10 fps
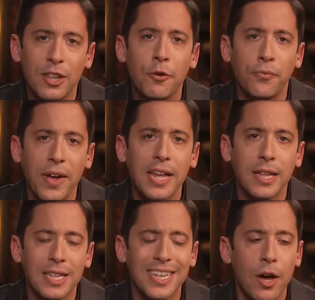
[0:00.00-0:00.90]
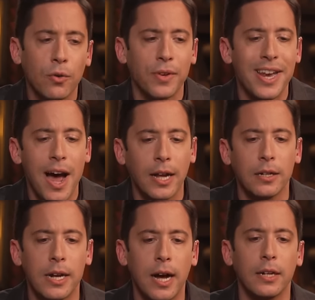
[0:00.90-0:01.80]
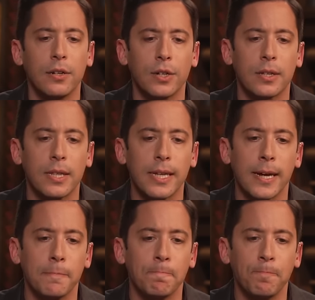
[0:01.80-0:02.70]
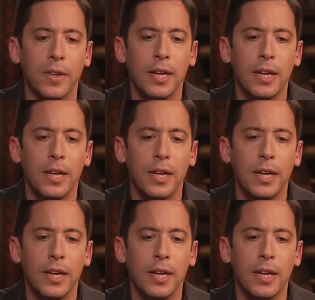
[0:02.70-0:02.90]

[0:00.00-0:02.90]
the faith itself and not not just the um,